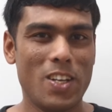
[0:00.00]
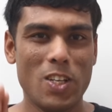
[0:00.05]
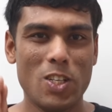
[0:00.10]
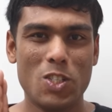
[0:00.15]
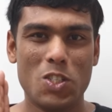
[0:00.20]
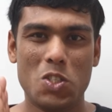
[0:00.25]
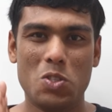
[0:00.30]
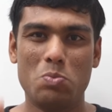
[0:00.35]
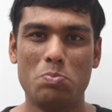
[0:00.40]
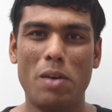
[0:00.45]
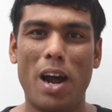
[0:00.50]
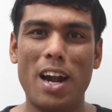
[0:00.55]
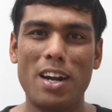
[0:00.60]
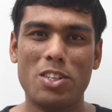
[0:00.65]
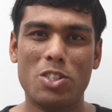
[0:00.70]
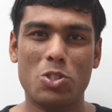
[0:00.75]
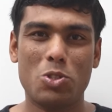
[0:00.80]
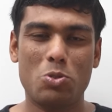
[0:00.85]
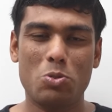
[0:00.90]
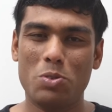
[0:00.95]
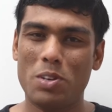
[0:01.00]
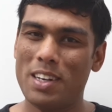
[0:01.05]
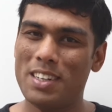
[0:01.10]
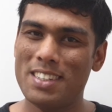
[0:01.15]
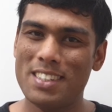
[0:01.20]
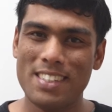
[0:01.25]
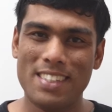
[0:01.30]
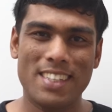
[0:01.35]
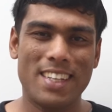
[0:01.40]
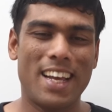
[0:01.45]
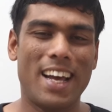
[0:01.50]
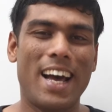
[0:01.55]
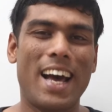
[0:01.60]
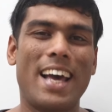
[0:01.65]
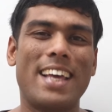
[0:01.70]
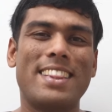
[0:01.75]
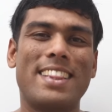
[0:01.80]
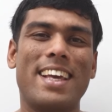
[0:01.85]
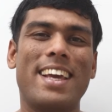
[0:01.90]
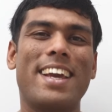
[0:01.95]
Smart students, I
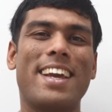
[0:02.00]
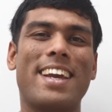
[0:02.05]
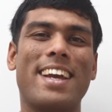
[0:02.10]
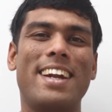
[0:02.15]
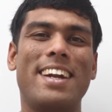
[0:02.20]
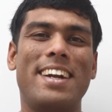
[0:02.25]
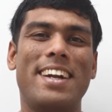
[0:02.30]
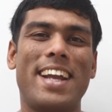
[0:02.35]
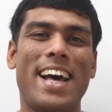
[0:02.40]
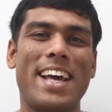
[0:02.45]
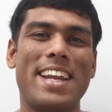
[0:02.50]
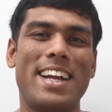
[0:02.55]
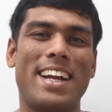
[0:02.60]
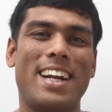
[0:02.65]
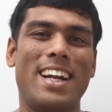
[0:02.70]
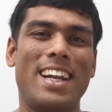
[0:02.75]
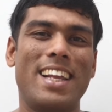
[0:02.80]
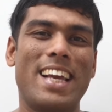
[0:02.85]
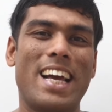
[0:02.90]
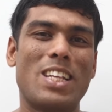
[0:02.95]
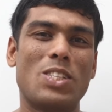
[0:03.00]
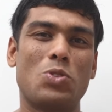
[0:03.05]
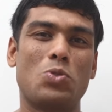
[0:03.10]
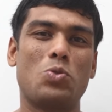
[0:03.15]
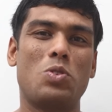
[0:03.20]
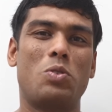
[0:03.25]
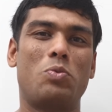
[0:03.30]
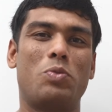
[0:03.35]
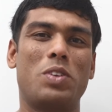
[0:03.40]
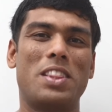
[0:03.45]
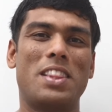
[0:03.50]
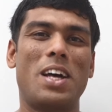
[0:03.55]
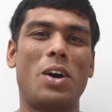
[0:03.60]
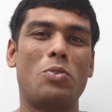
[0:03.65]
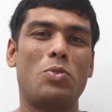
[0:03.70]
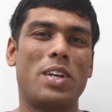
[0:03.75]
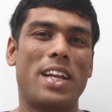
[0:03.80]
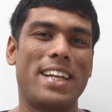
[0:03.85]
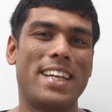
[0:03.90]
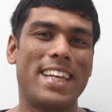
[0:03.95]
think, can directly answer
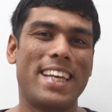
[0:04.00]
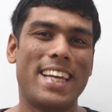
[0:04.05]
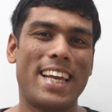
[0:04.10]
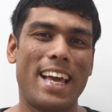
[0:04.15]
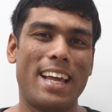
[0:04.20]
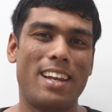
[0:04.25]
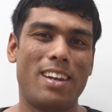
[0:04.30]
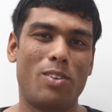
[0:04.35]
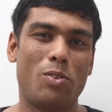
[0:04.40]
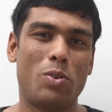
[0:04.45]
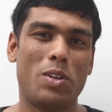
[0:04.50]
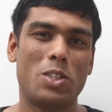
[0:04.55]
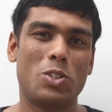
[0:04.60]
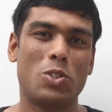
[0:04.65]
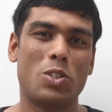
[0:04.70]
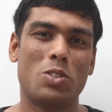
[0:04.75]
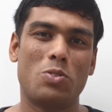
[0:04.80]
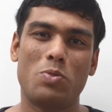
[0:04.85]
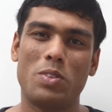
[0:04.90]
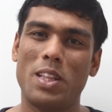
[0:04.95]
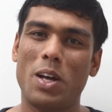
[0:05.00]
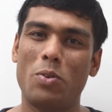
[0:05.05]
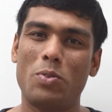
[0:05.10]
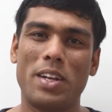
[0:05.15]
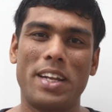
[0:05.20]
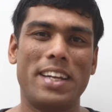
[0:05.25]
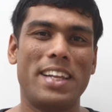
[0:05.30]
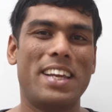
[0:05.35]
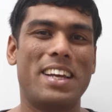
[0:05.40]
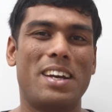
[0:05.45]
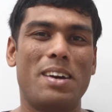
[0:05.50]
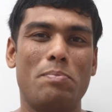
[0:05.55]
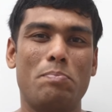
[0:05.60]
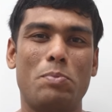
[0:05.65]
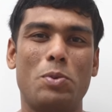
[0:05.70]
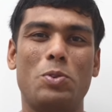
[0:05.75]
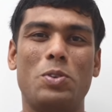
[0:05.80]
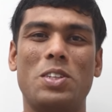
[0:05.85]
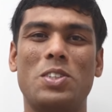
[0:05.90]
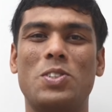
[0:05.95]
without any calculations, without any
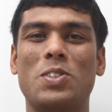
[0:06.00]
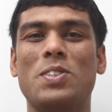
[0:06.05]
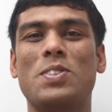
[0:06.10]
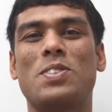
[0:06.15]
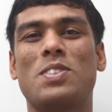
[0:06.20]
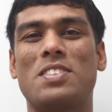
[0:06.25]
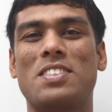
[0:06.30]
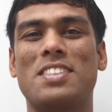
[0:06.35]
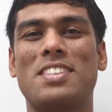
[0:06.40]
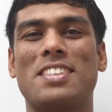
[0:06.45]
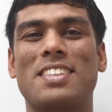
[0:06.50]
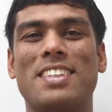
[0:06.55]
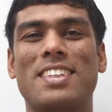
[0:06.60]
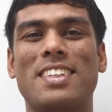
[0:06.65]
computations.